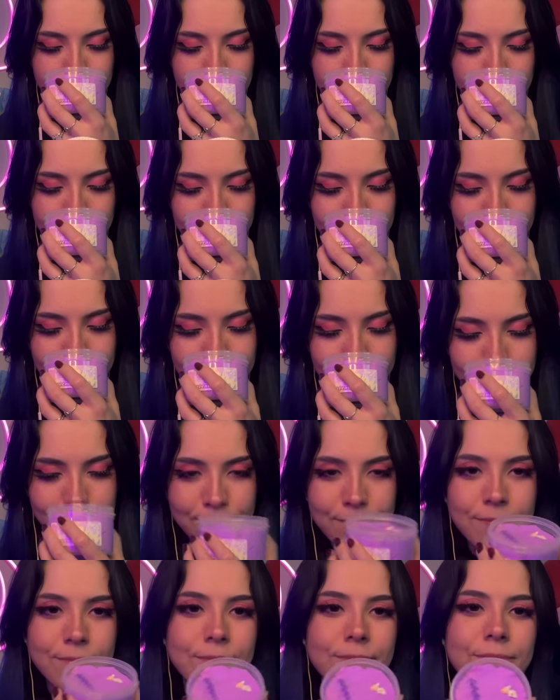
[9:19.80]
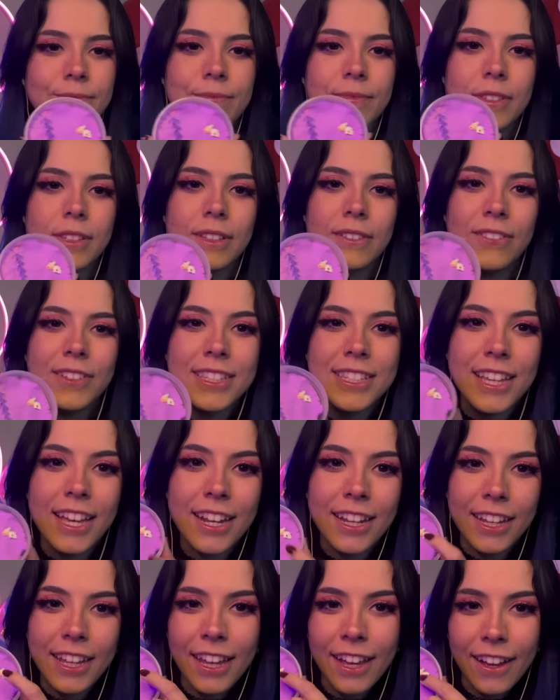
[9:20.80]
Hmm. it's got
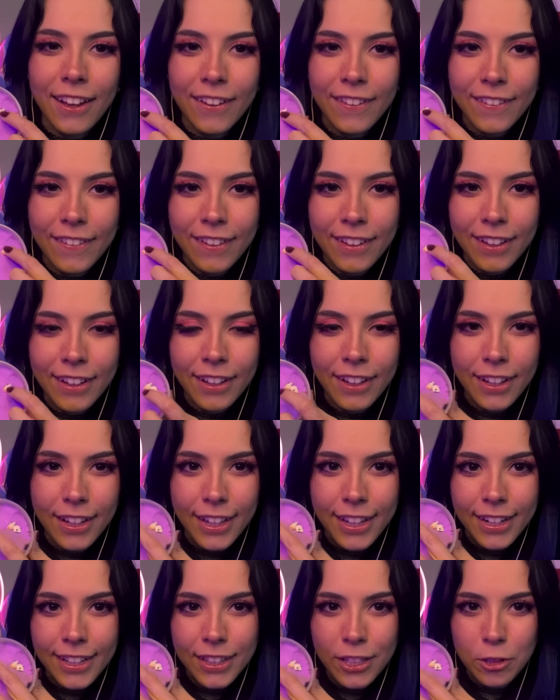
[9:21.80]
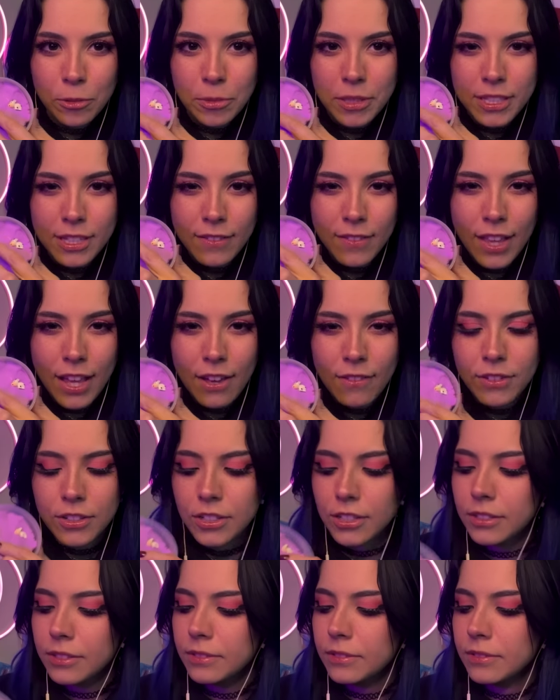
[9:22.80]
a cow and a little piece of
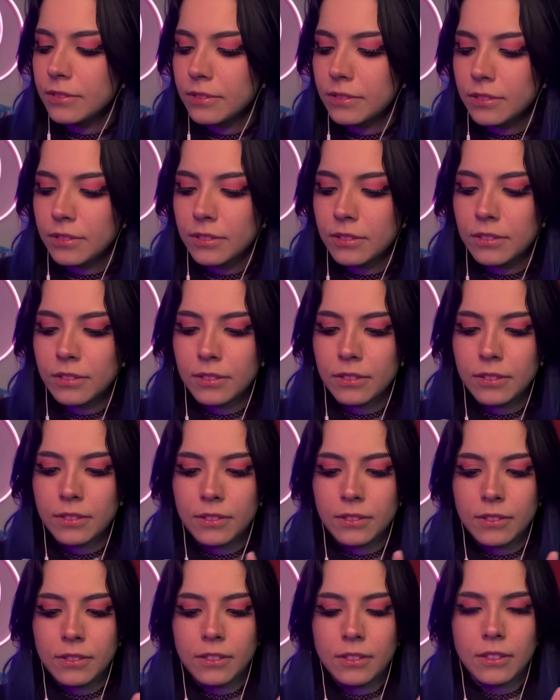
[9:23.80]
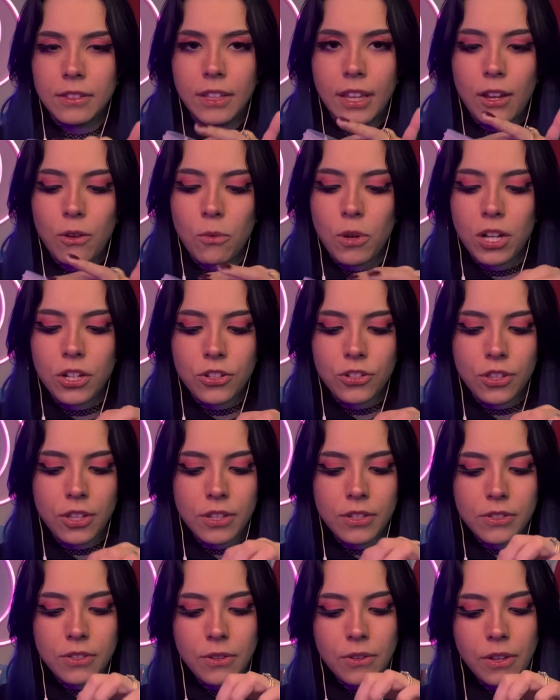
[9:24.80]
lavender. And watch
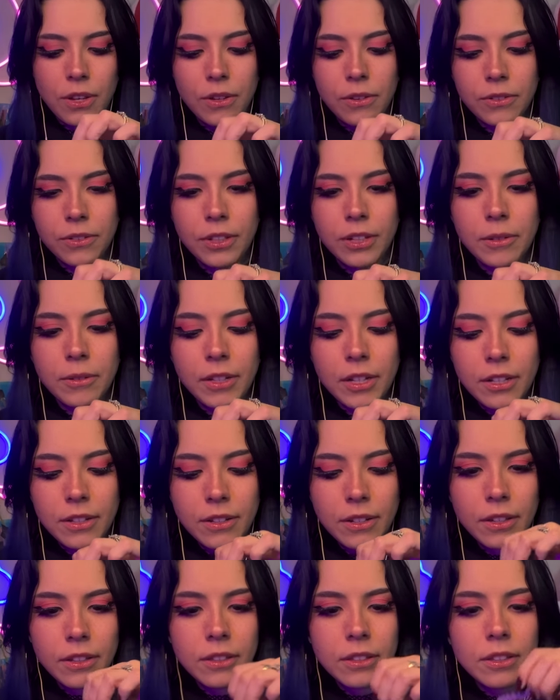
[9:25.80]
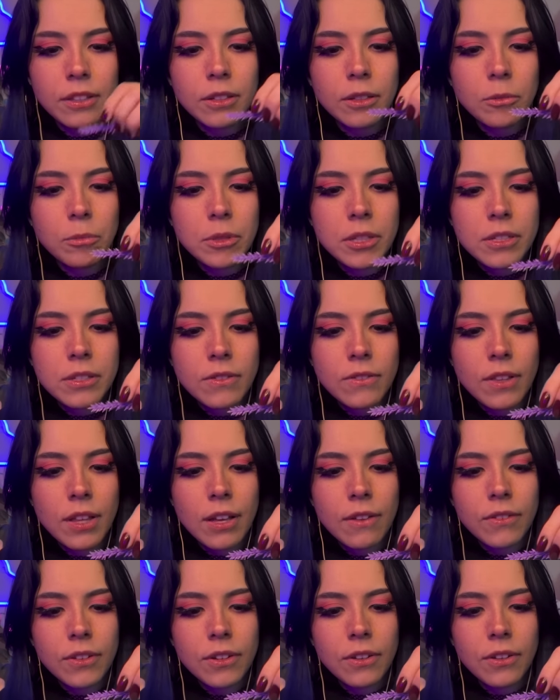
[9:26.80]
this. Okay, hold on. I'm going to take the little piece of
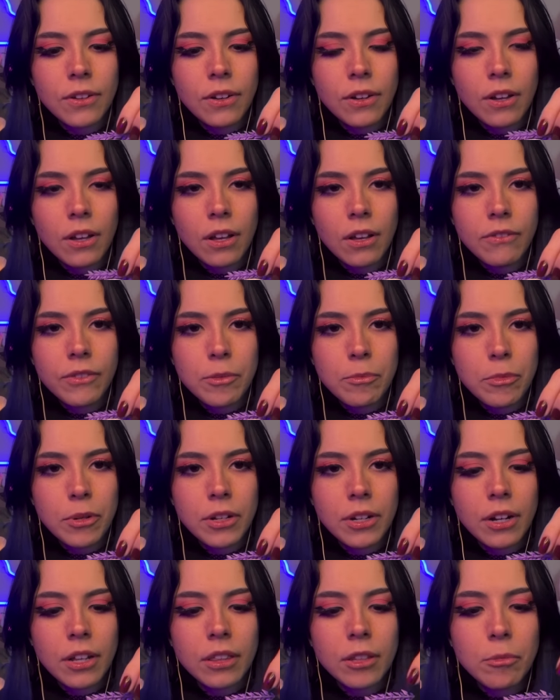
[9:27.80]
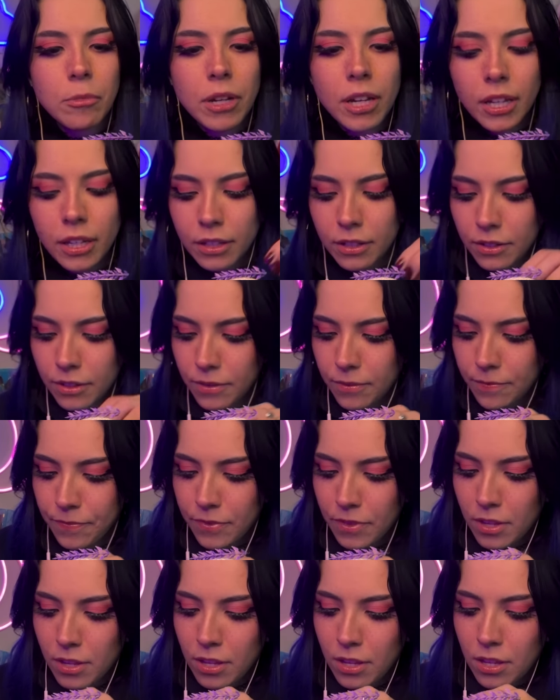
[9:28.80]
lavender off and put it on the mic.
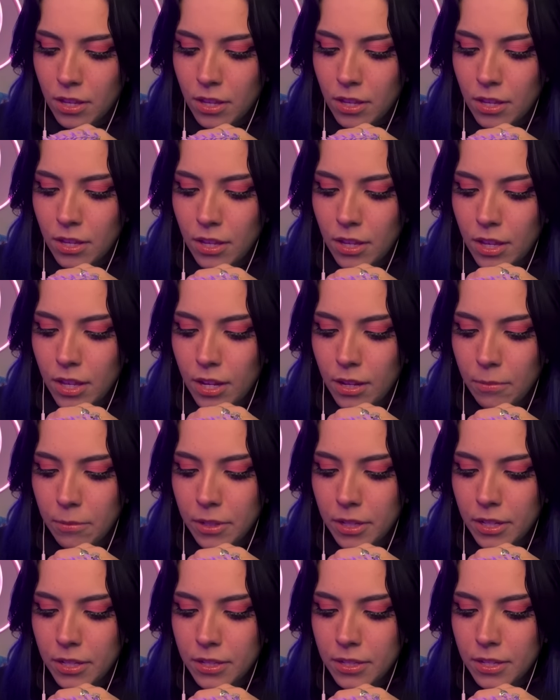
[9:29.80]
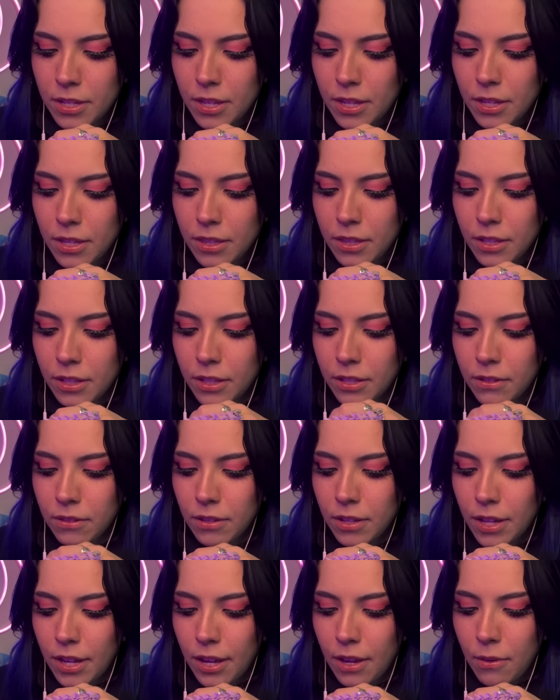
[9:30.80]
And I'm going to take the little
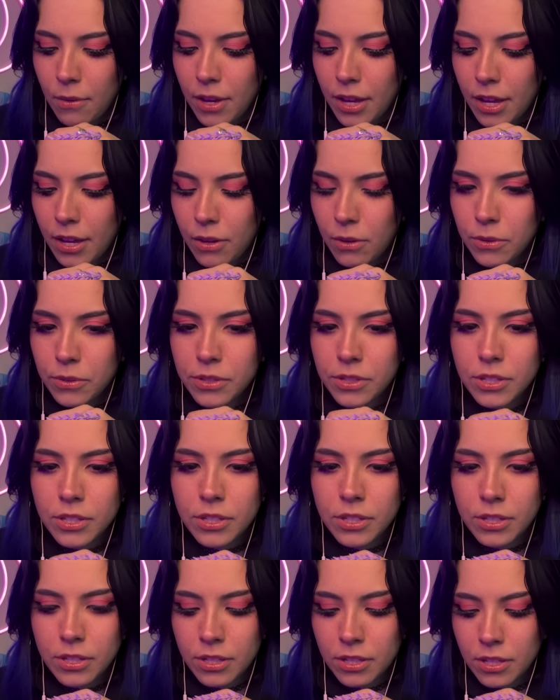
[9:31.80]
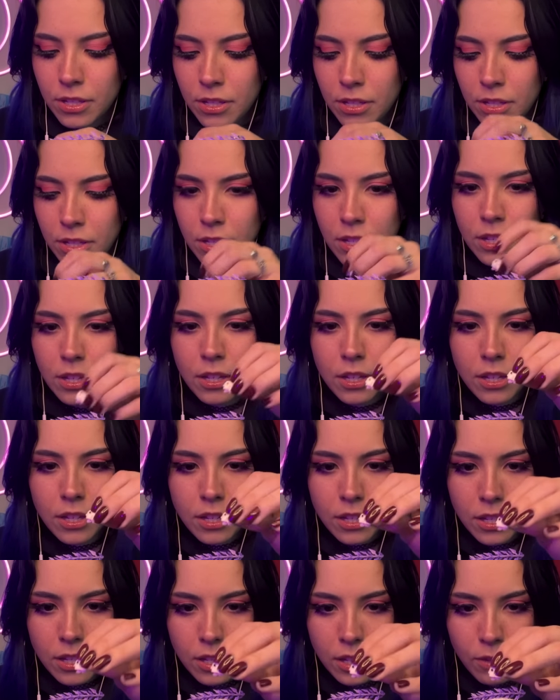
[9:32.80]
cow out.
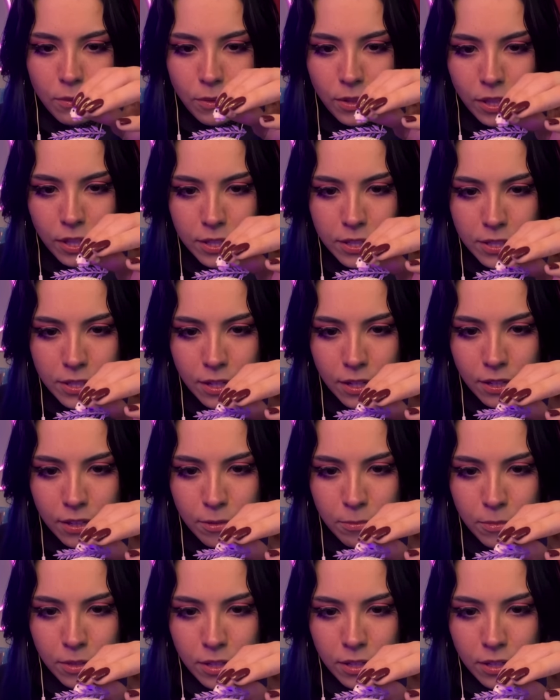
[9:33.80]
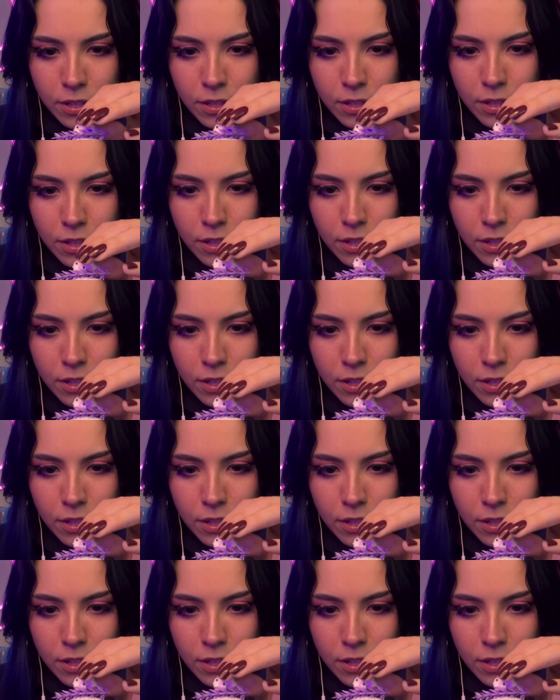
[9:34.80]
Will it stay on the mic?